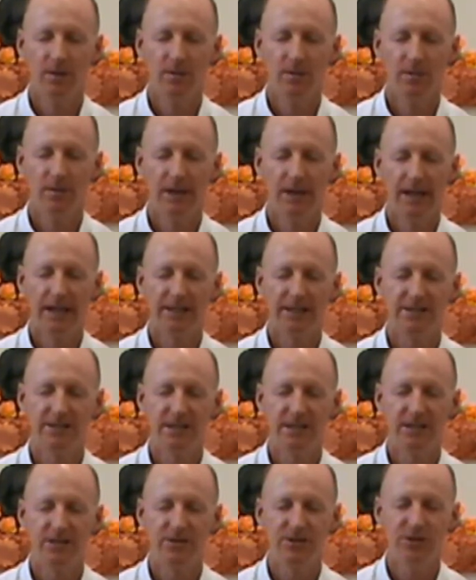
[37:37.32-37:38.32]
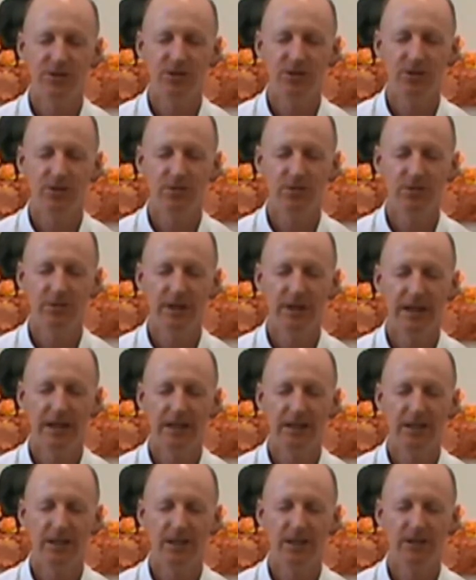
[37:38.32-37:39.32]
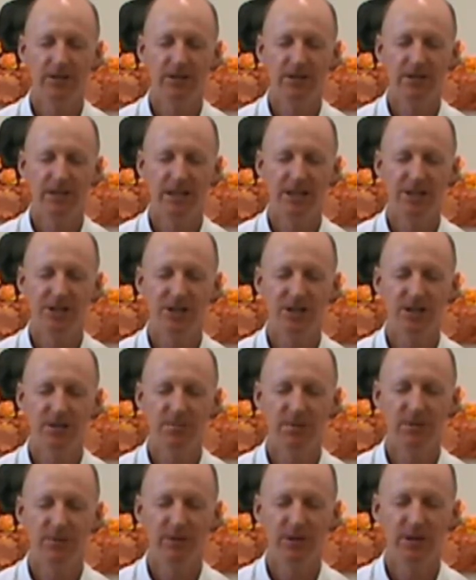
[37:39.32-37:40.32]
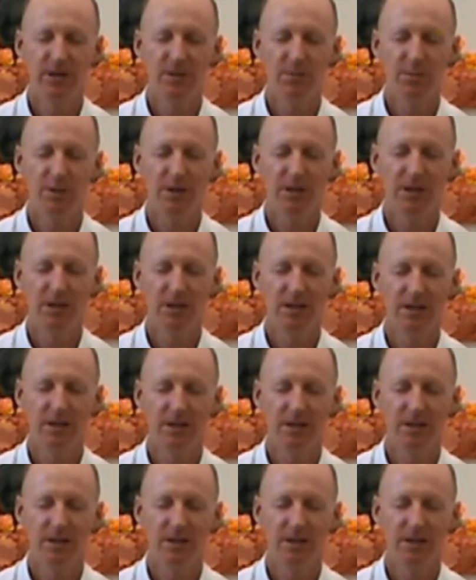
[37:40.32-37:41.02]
Relax into, anchor your attention within your body.